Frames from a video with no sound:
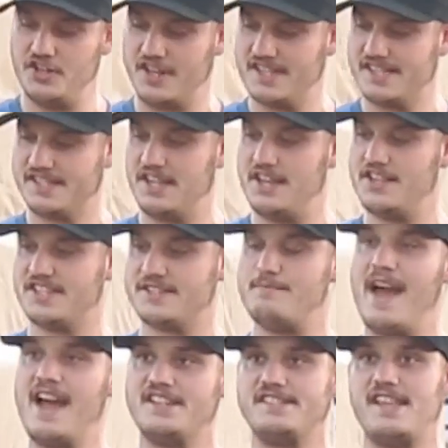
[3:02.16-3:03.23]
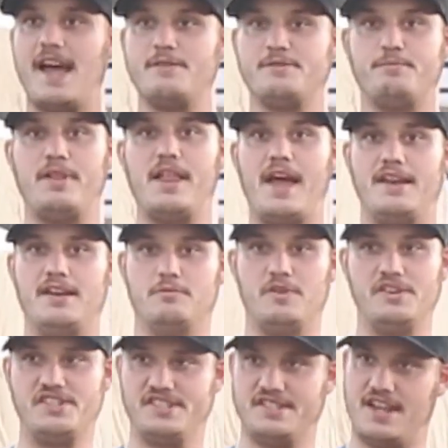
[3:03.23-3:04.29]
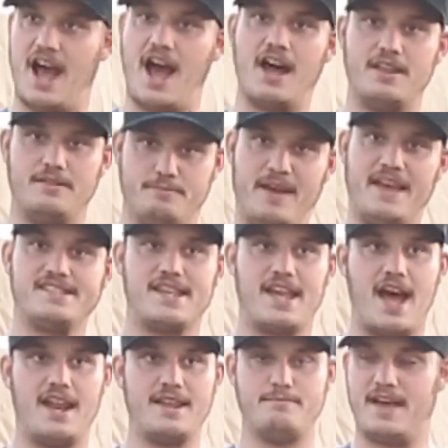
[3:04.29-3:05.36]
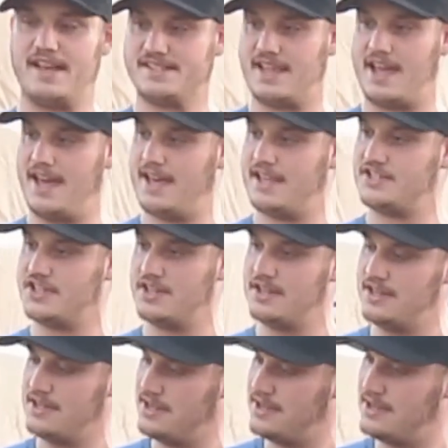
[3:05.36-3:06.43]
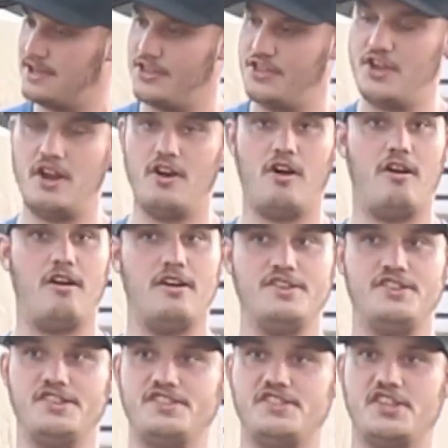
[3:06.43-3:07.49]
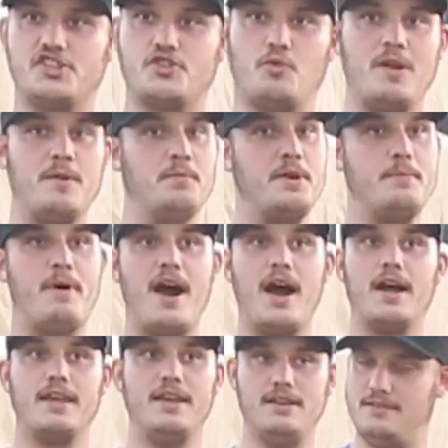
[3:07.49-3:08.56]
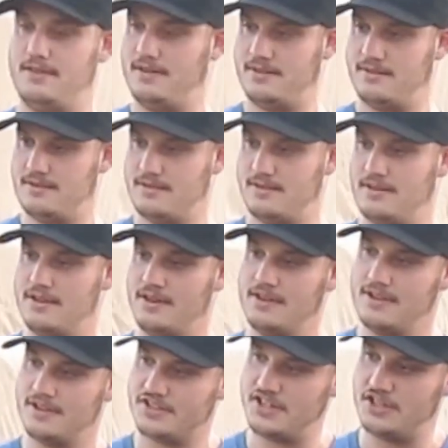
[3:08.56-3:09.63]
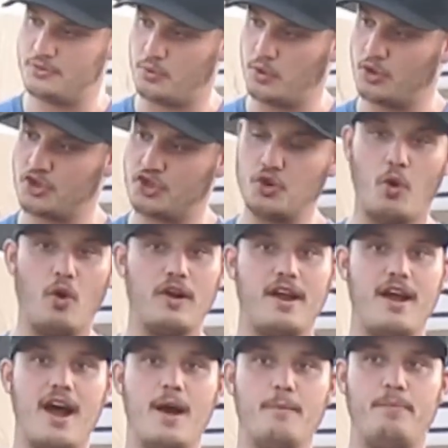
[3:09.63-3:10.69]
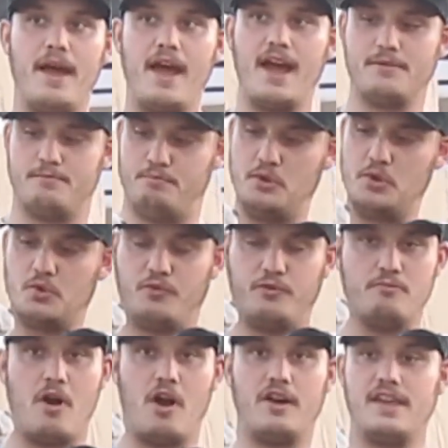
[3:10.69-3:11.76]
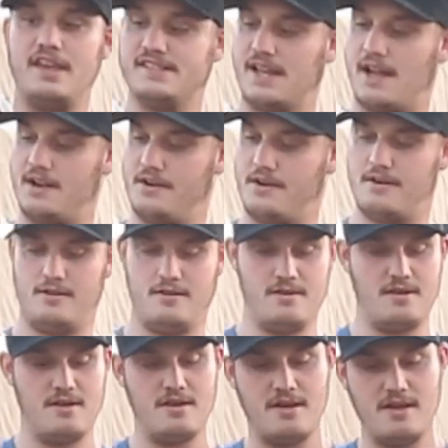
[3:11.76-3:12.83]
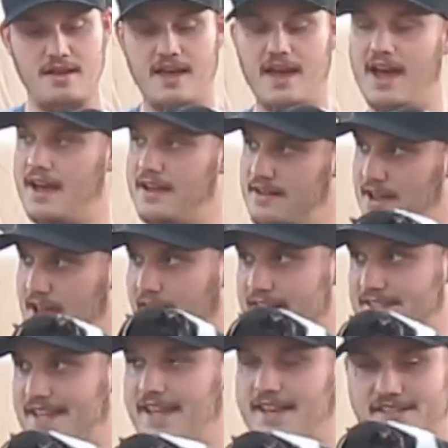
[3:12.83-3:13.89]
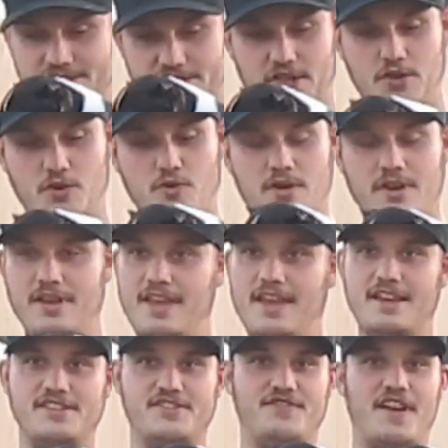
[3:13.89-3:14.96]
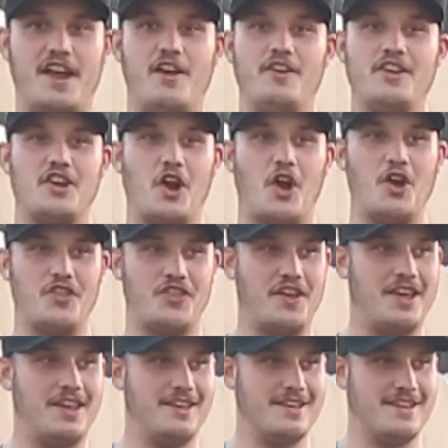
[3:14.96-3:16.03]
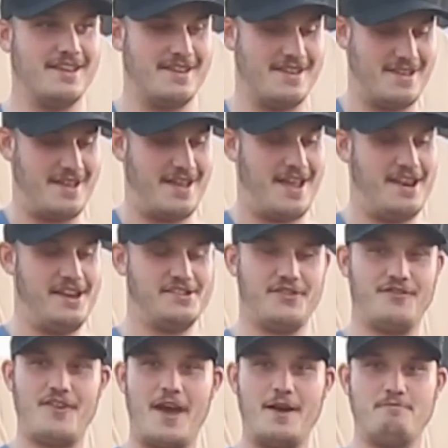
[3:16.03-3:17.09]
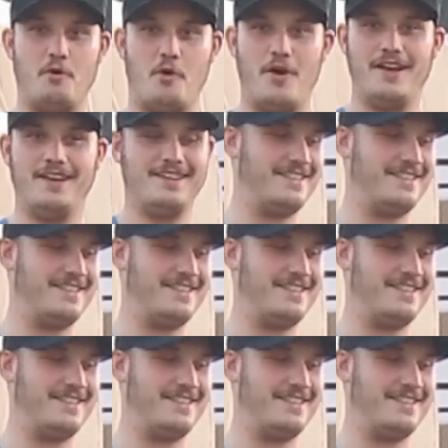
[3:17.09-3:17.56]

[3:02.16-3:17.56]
you can see the smash times platinum which is god best gaudy best edge they are just extremely pocket she's real short compact beautiful markings on her as his too he is very girthy and he's a fat boy